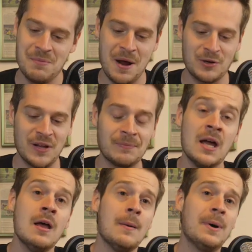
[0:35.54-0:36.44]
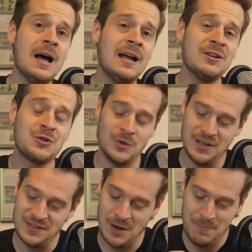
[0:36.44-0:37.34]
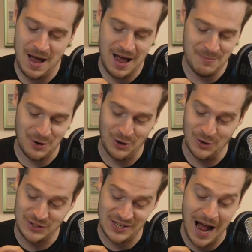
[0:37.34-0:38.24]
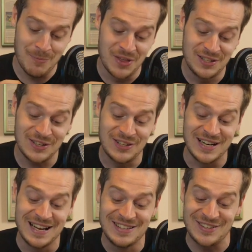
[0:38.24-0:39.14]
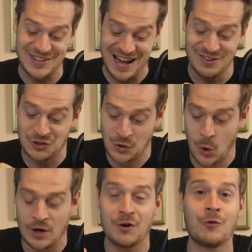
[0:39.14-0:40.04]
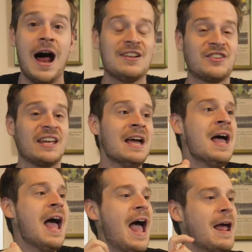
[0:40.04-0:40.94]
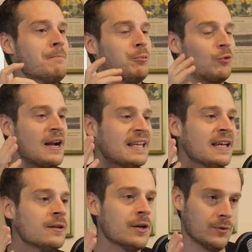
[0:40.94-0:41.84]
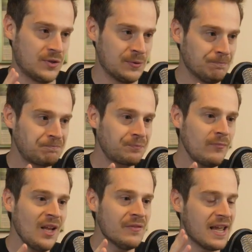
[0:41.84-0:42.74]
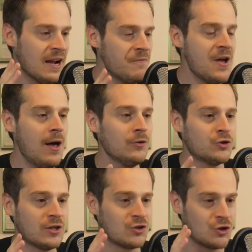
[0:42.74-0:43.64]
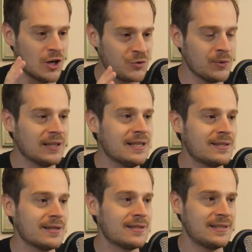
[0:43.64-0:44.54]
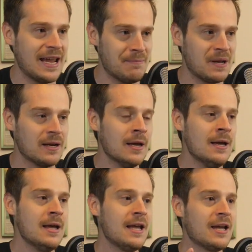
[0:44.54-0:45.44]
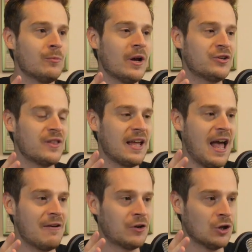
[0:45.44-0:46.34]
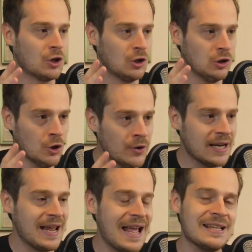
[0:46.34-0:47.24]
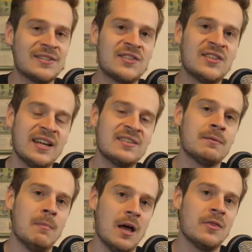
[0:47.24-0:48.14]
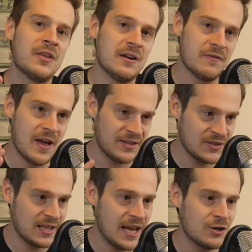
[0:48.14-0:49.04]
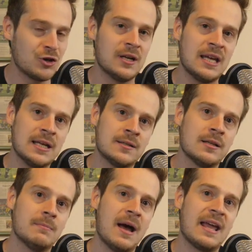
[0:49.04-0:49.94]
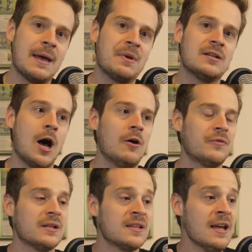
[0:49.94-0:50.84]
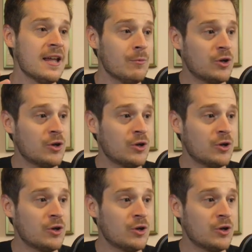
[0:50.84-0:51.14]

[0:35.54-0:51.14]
to be Packer fan, but it sure does help. I'm your host, Tom. This is an insane story, Grossi. And breaking news. The NFL has just released a statement in which they have concluded a six-month investigation into the Miami Dolphins, in